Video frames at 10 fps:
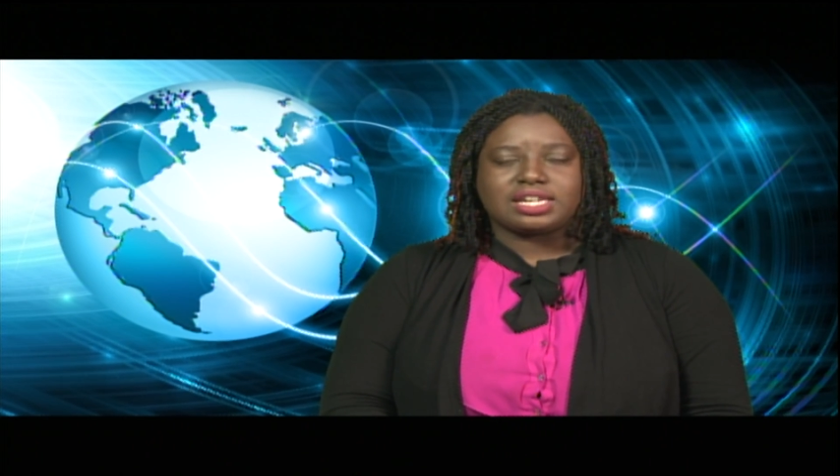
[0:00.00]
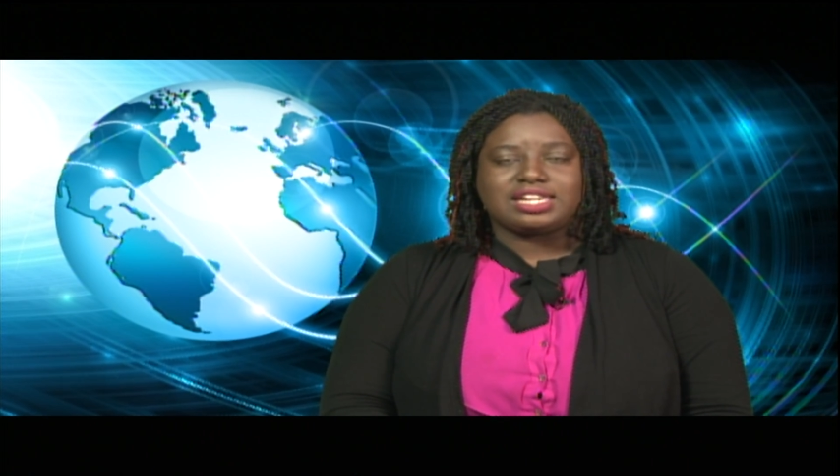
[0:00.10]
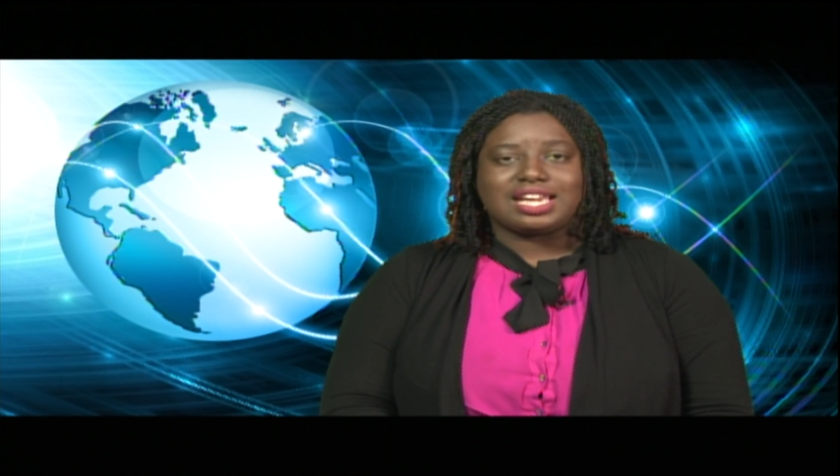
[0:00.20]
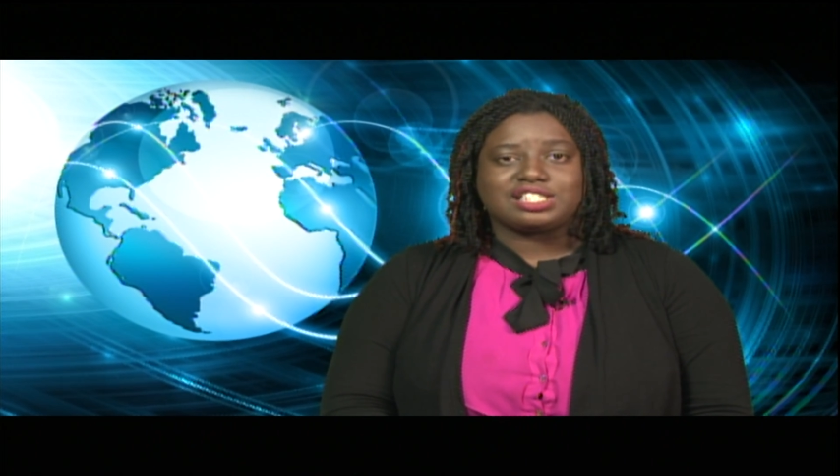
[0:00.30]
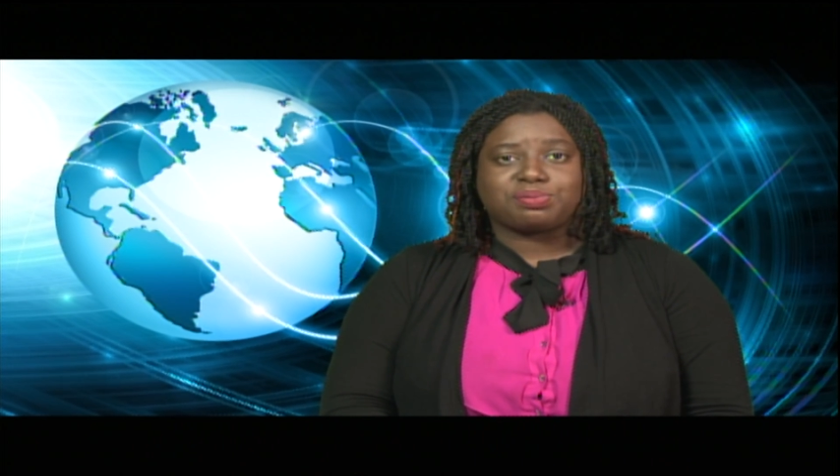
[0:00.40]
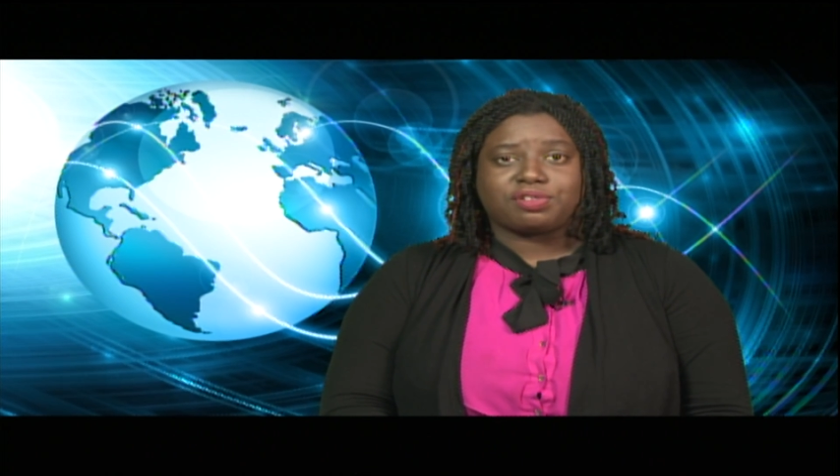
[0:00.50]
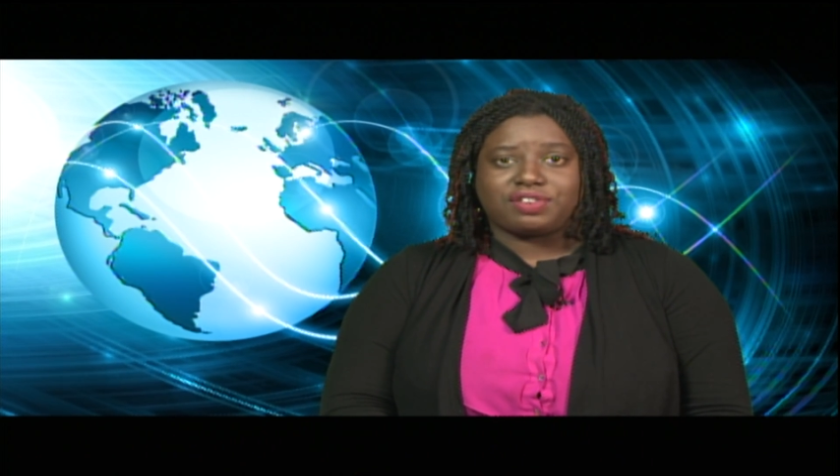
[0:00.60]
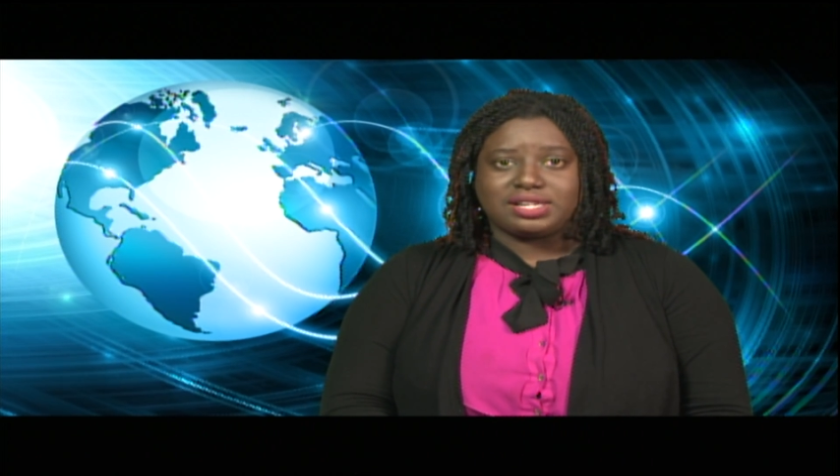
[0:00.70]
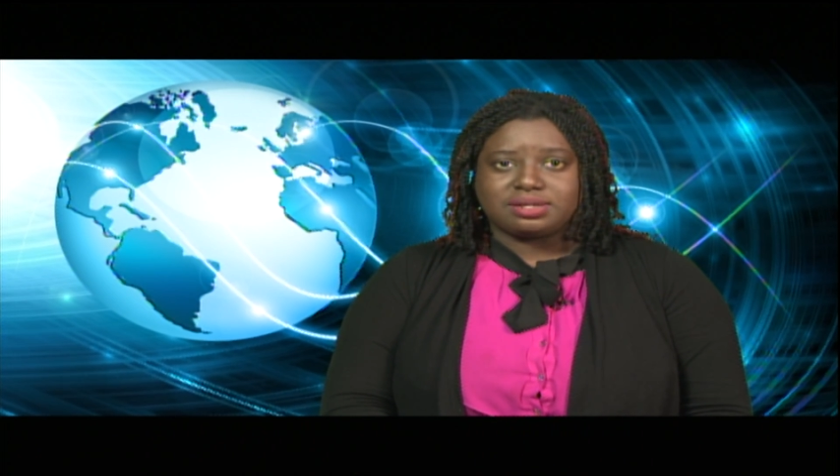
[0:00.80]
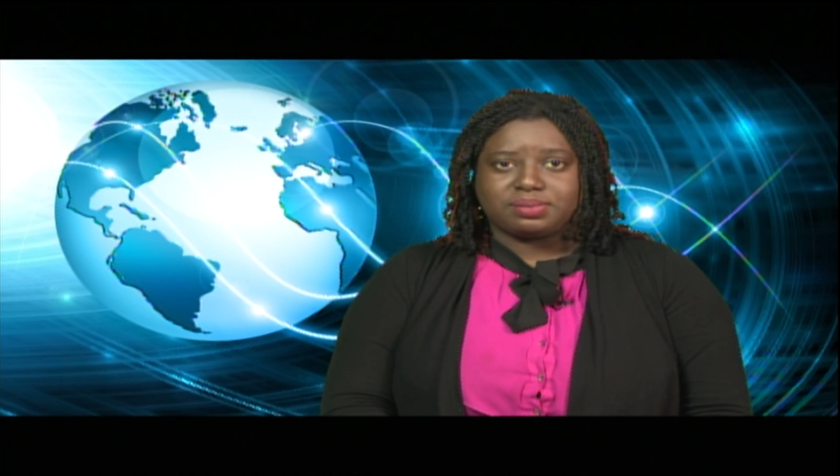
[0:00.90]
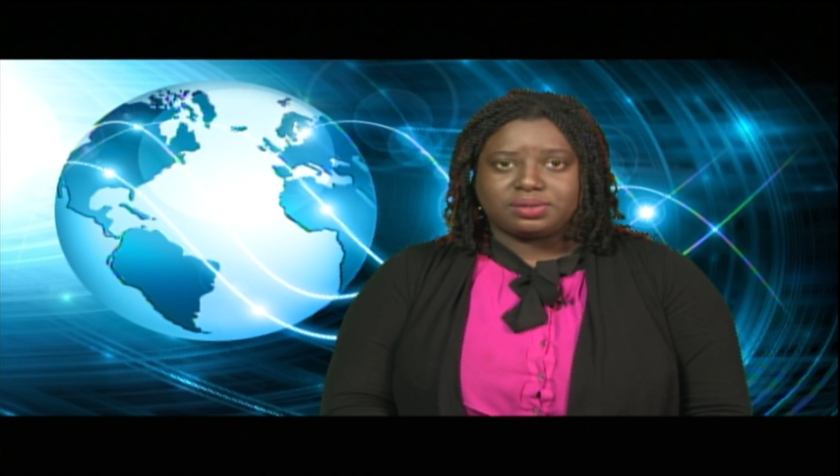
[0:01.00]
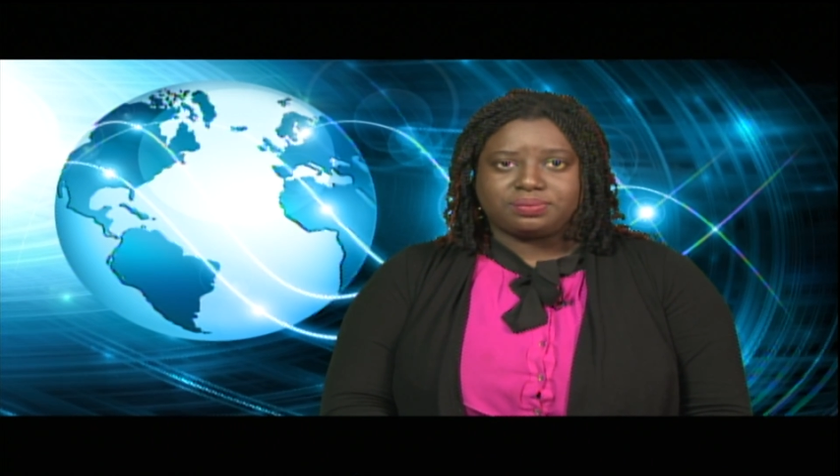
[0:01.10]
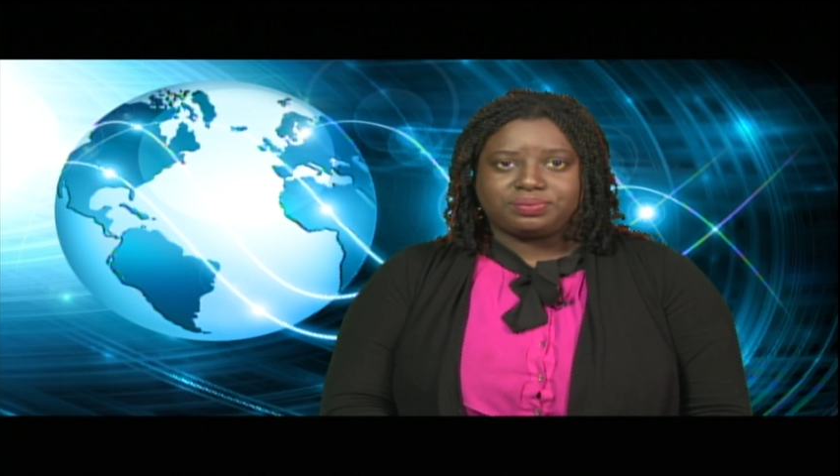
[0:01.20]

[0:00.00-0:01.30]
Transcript: yet preventable.